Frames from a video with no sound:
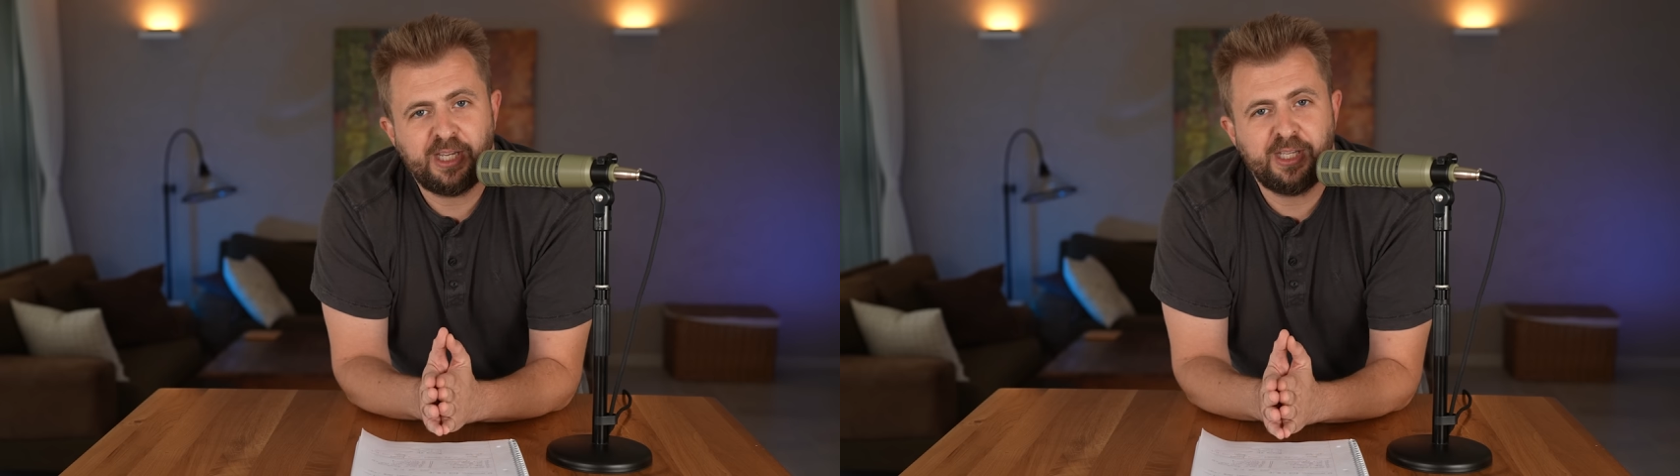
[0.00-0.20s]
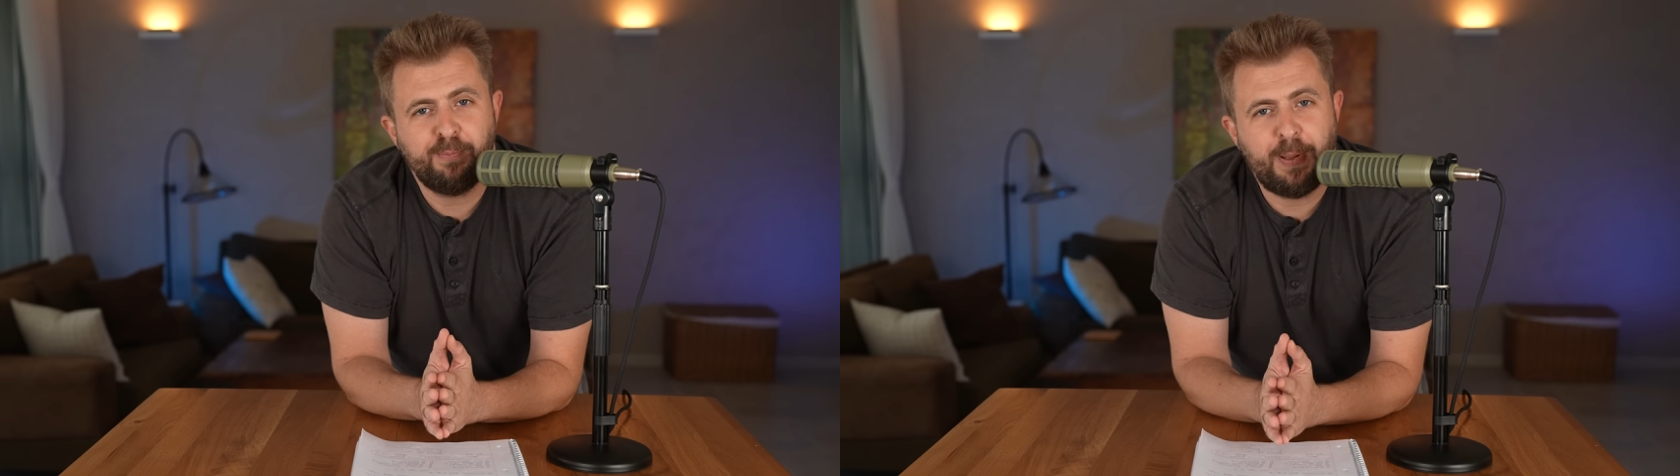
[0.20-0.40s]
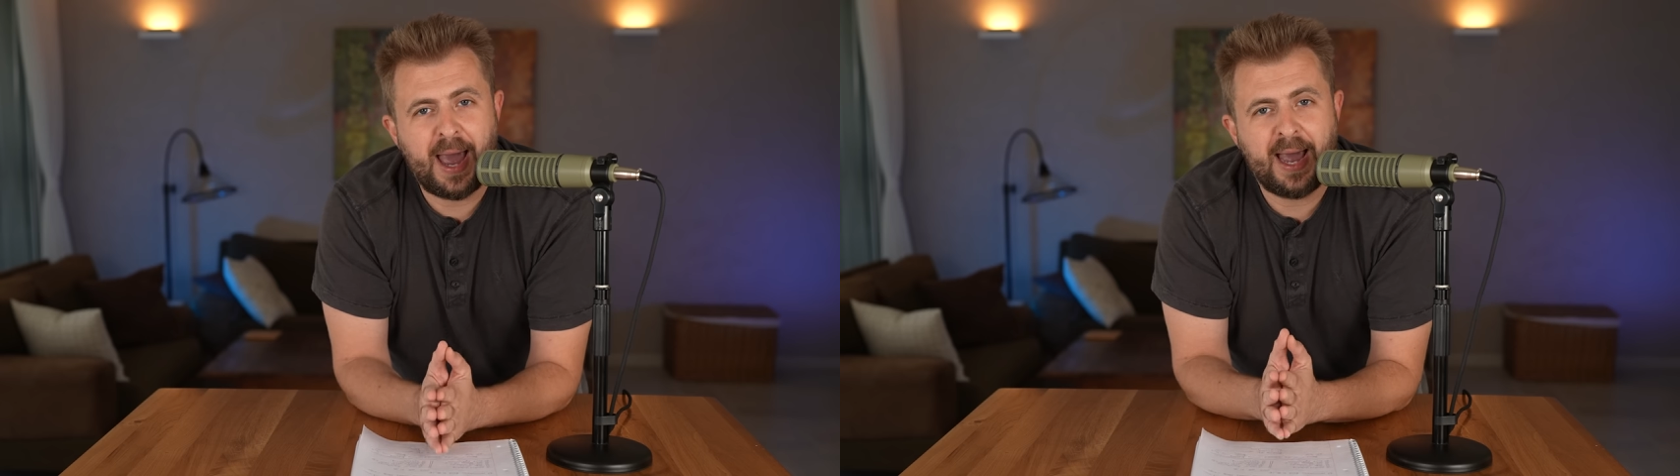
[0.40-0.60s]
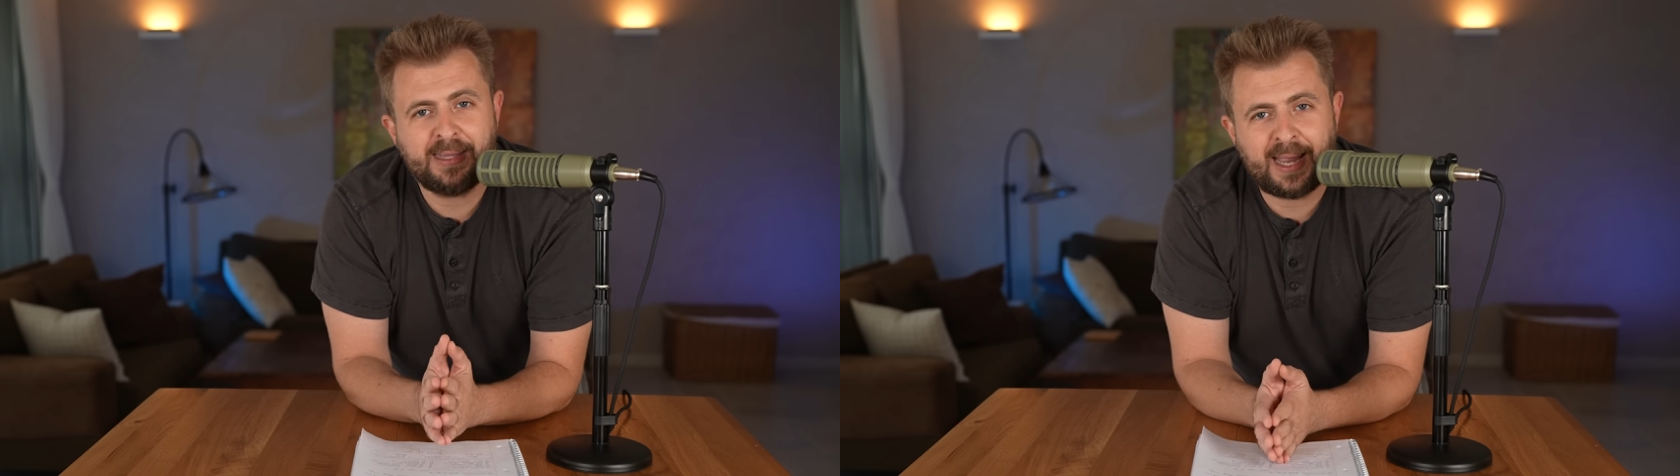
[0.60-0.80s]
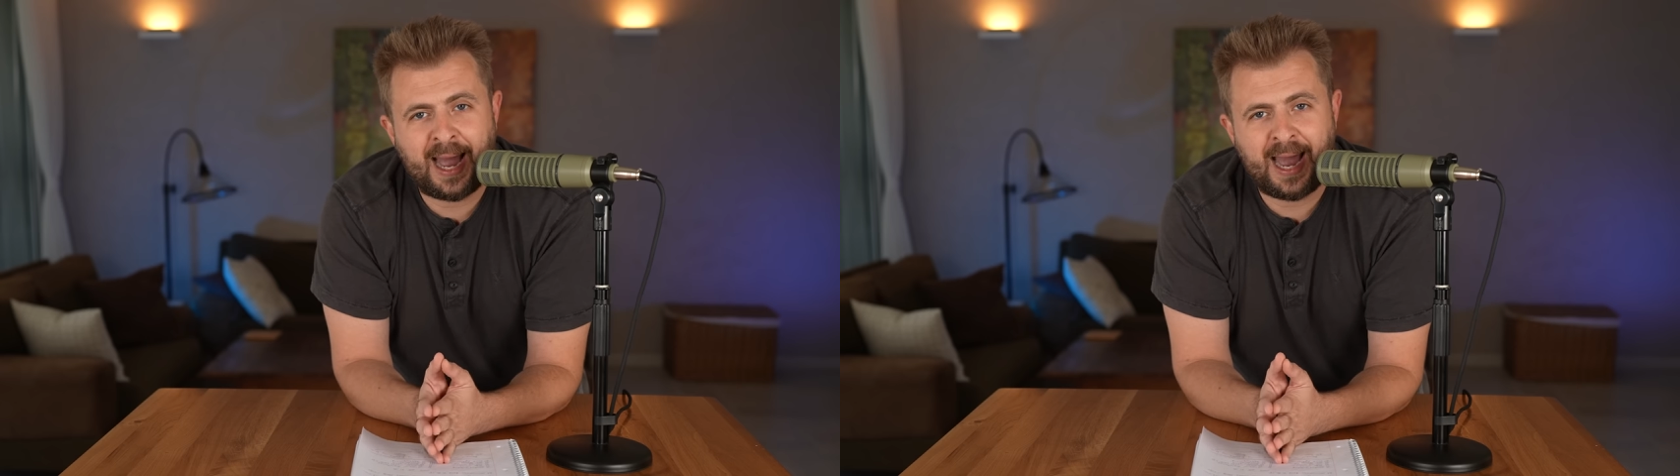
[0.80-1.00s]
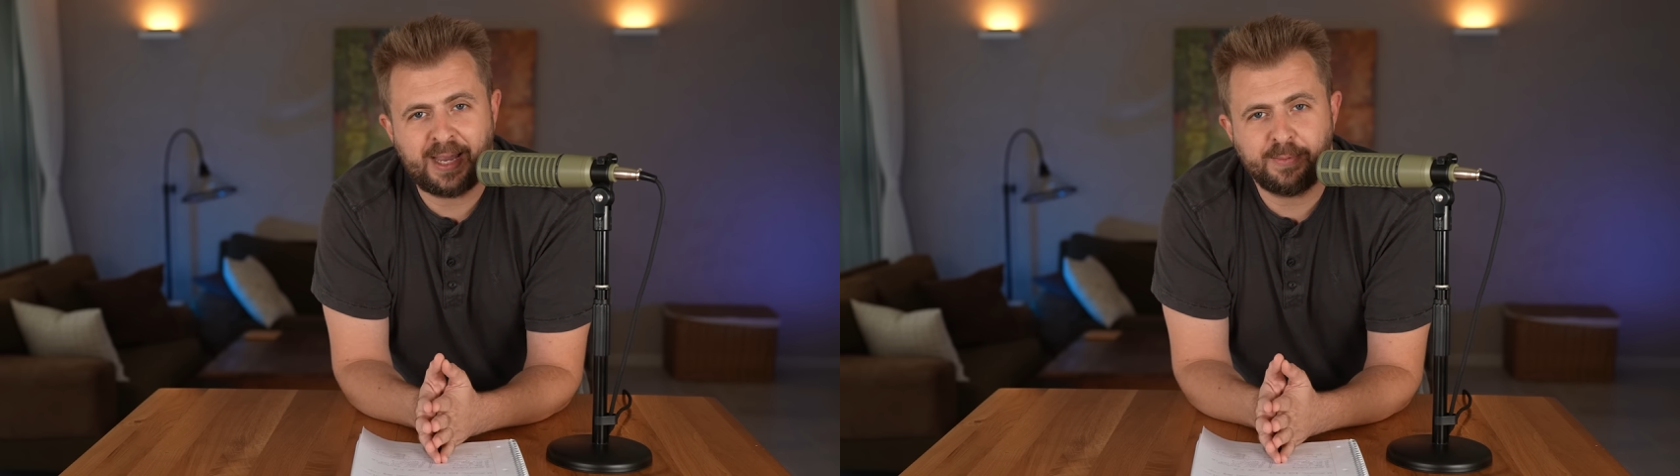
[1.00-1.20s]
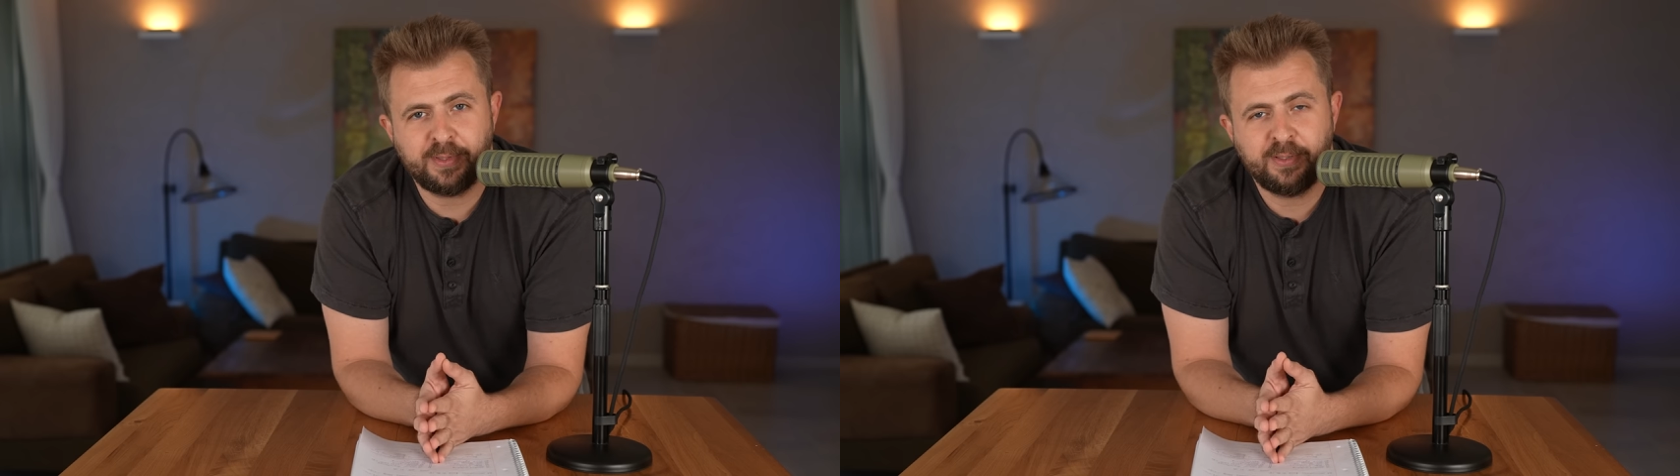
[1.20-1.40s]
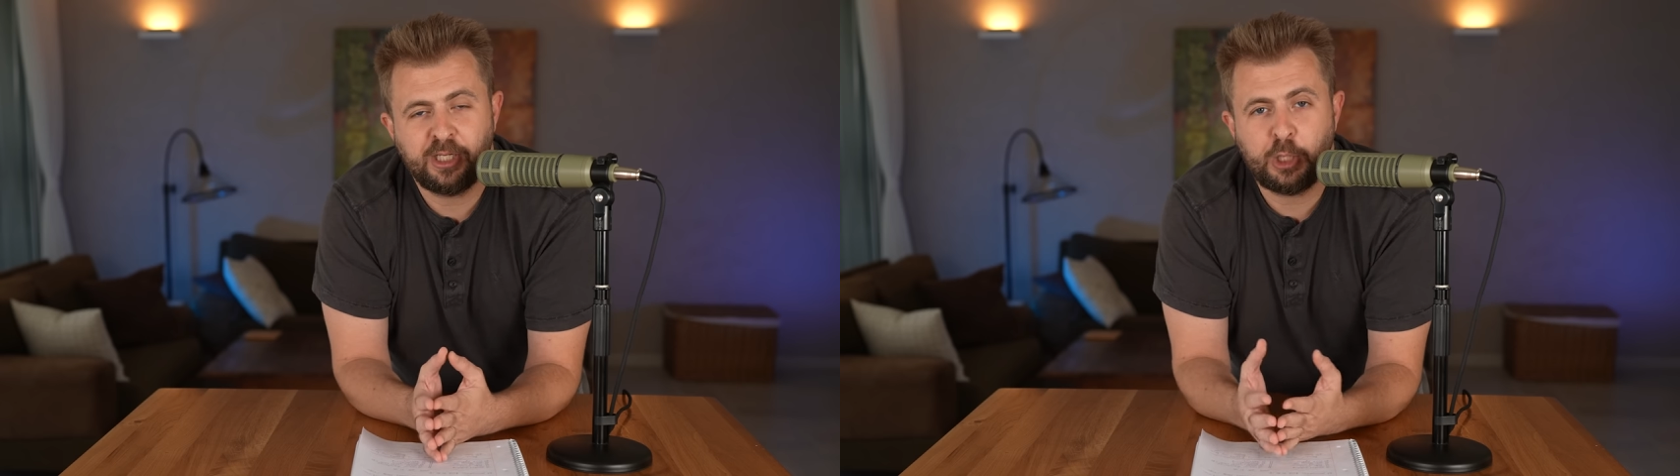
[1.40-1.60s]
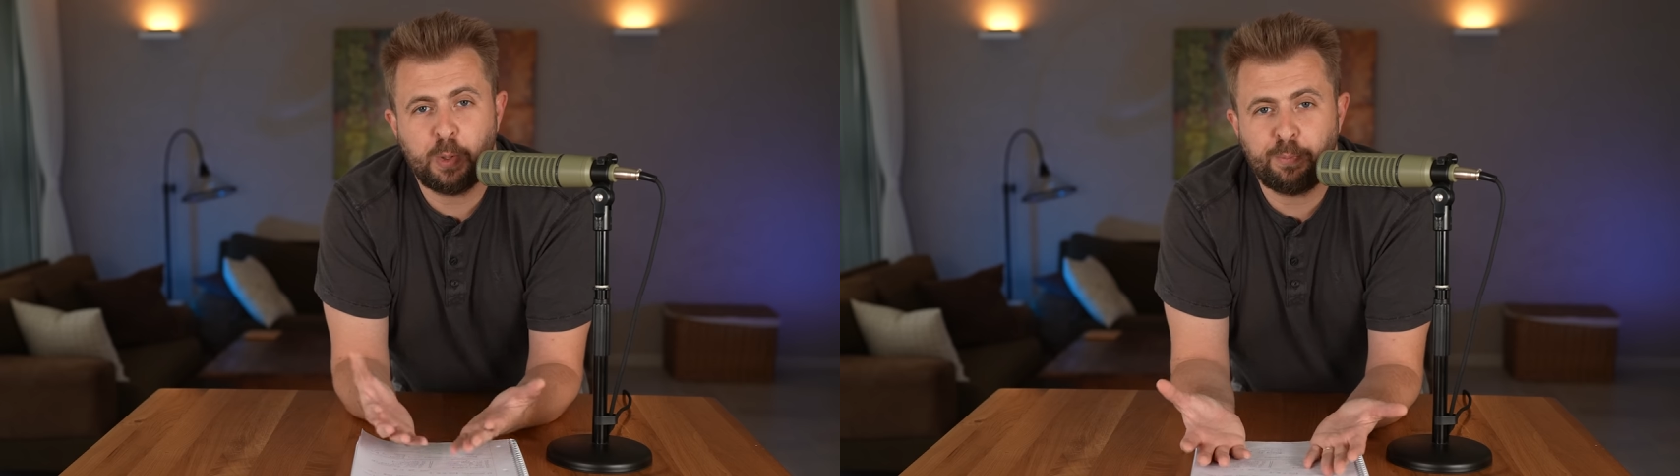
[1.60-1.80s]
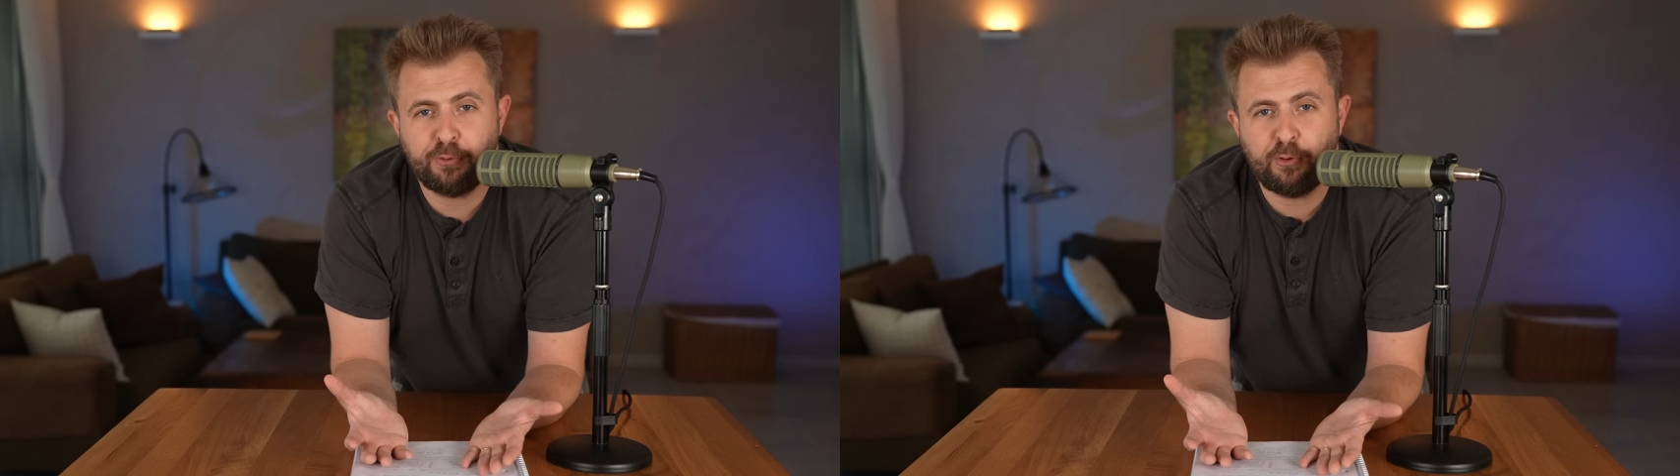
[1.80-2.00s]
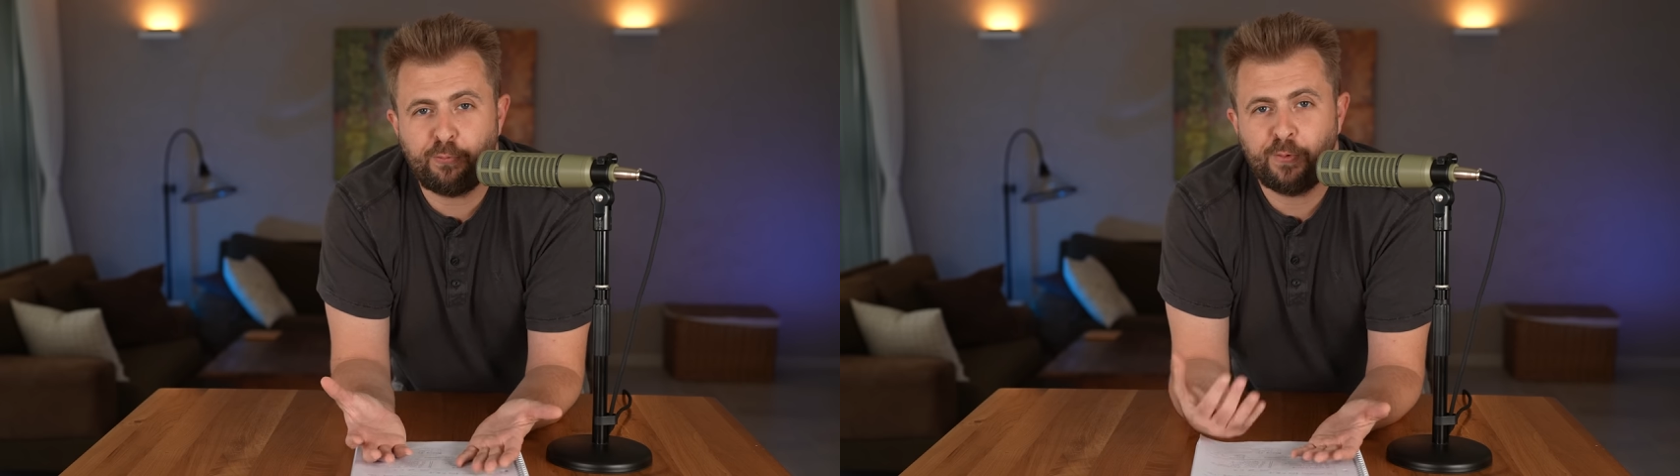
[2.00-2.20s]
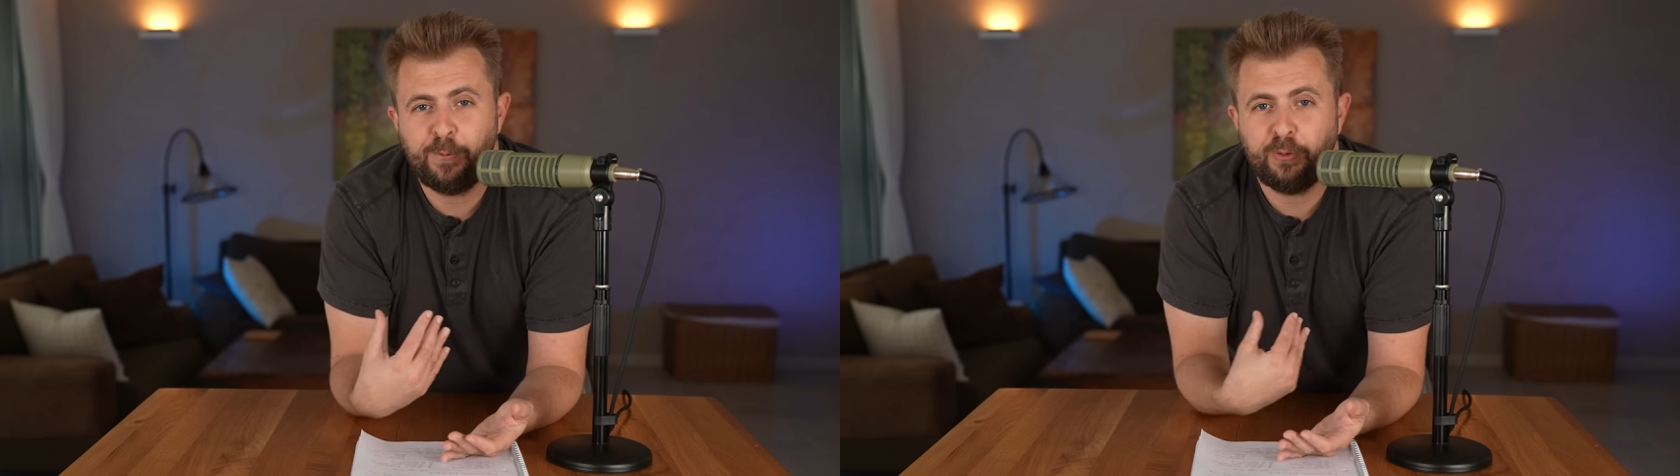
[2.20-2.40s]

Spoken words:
in bad times. You want proof?